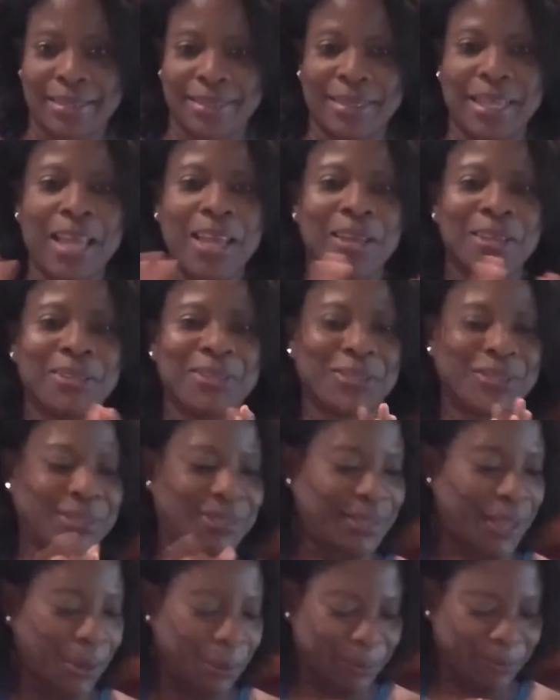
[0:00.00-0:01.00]
So
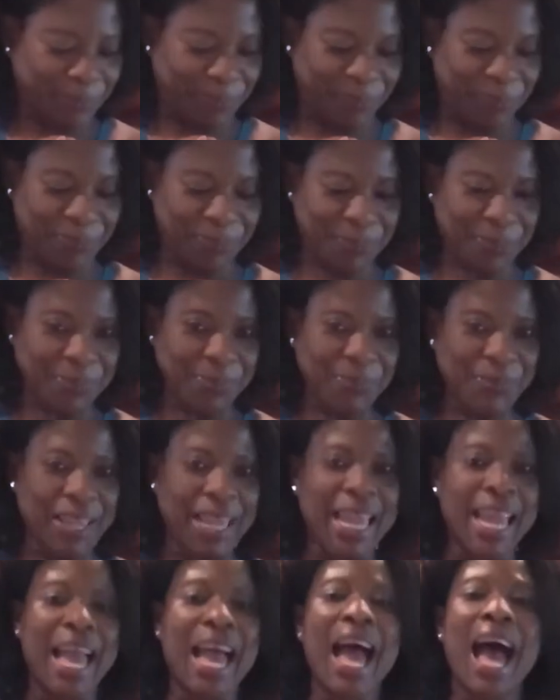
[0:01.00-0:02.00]

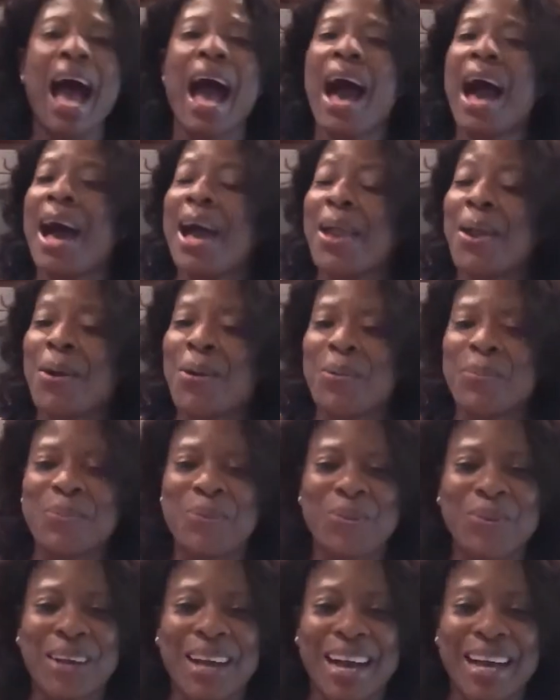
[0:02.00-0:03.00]
I hope you
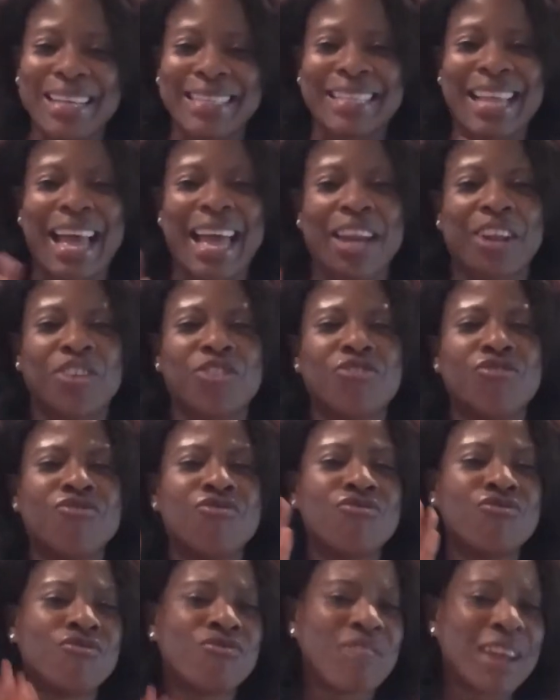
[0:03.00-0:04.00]
guys had a
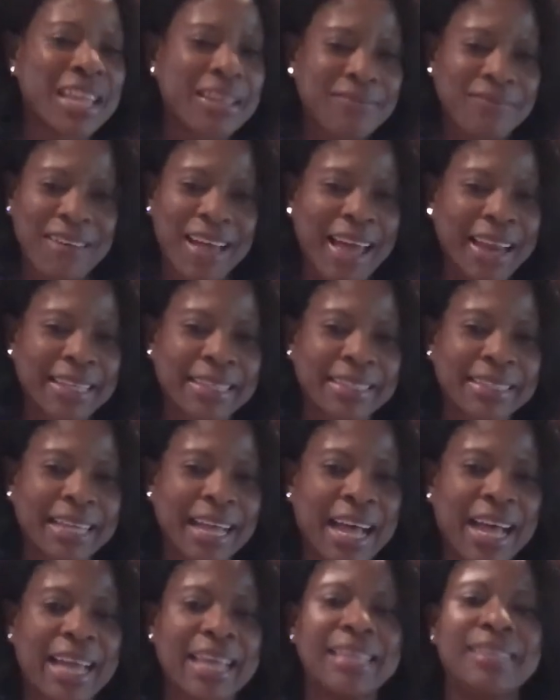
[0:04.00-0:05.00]
great
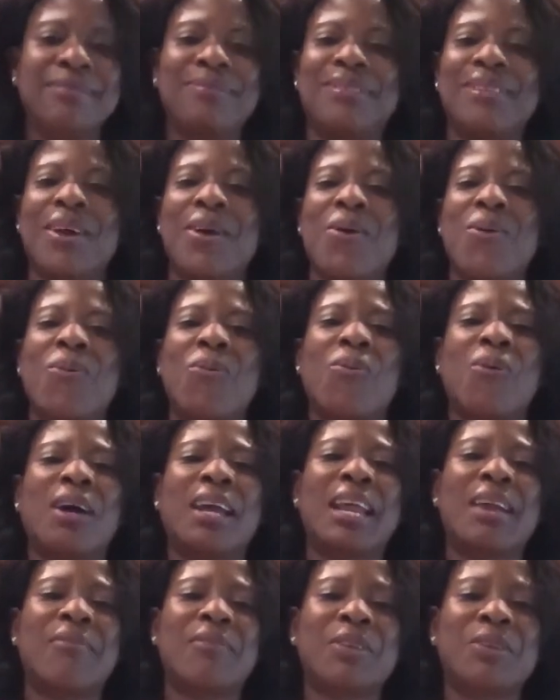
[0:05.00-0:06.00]
Valentine's. Whatever
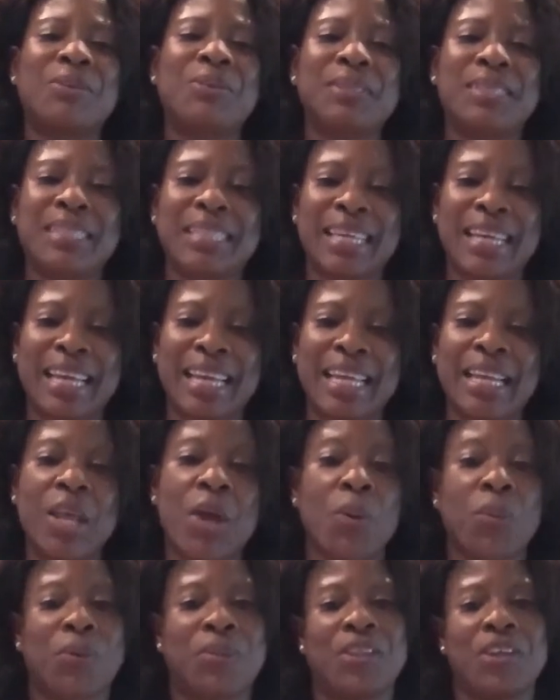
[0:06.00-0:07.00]
you did, whether
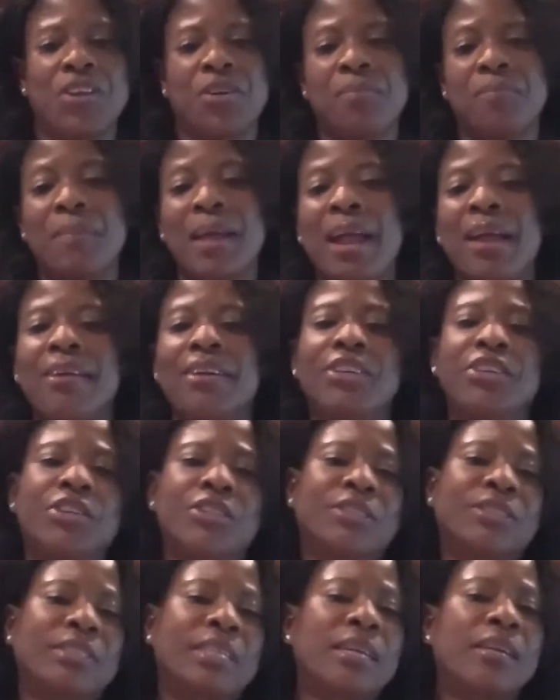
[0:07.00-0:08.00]
you're married, you're
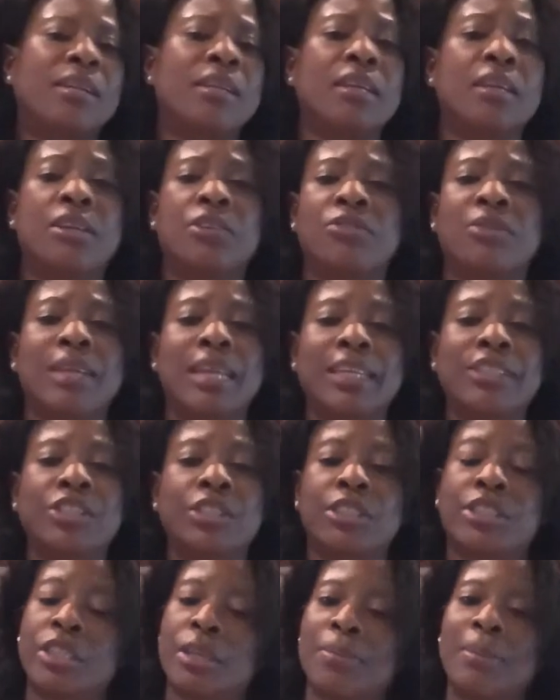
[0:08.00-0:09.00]
single, in a relationship,
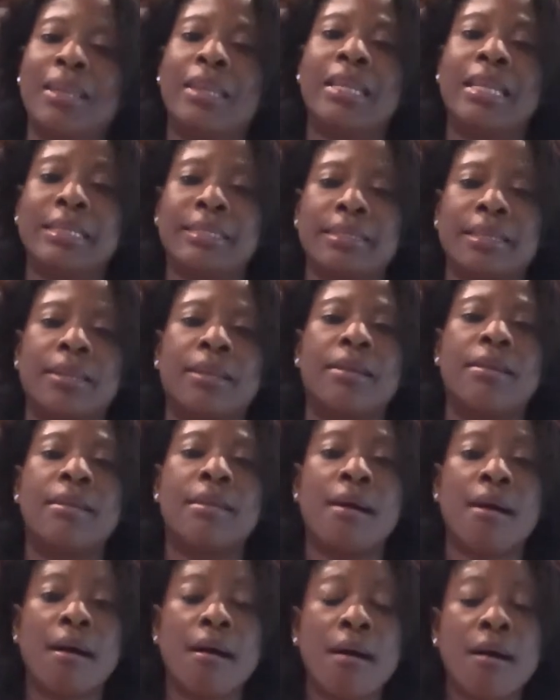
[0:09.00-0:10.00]
listen,
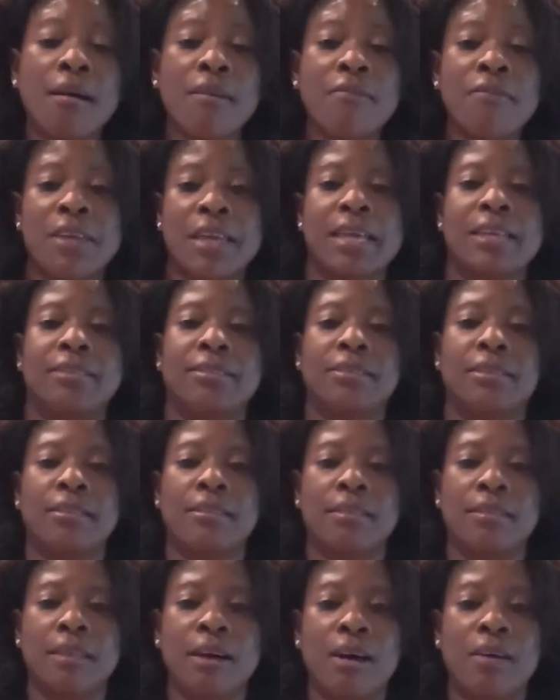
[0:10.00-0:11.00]
love is
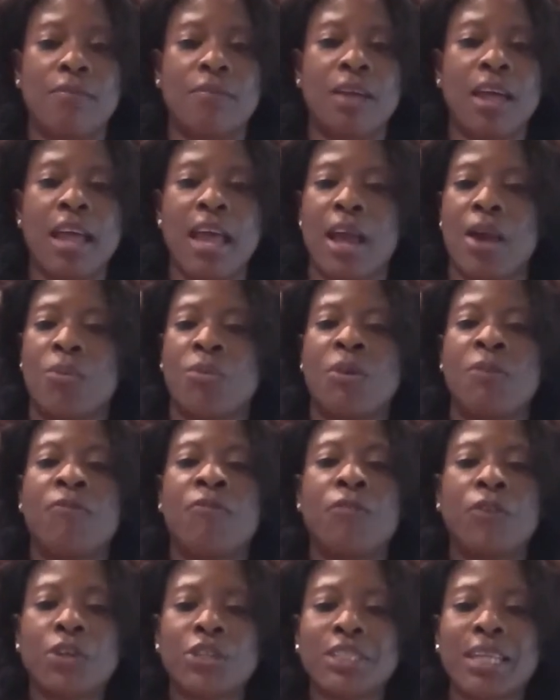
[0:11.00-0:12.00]
love. And we first
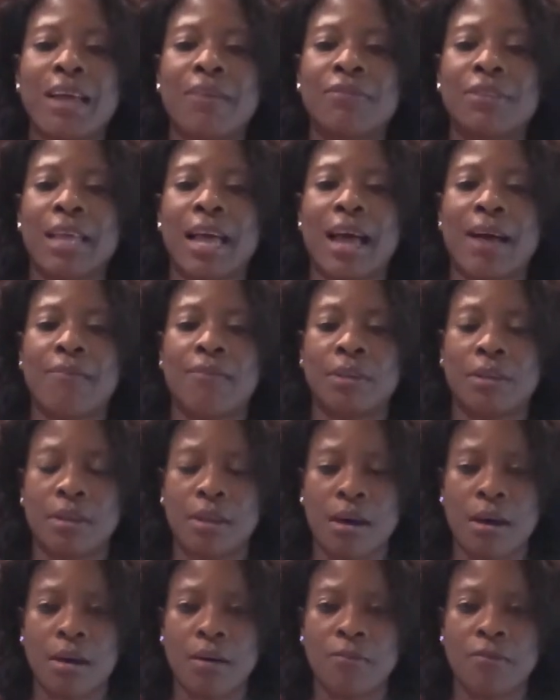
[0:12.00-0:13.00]
have to have
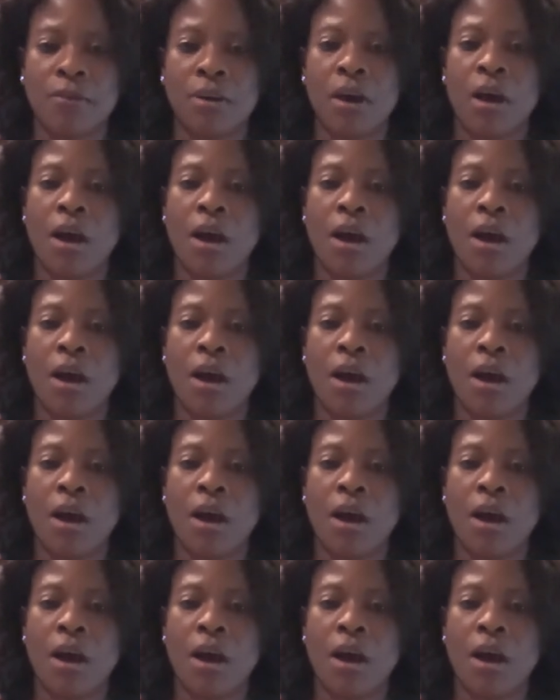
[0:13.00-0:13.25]
love of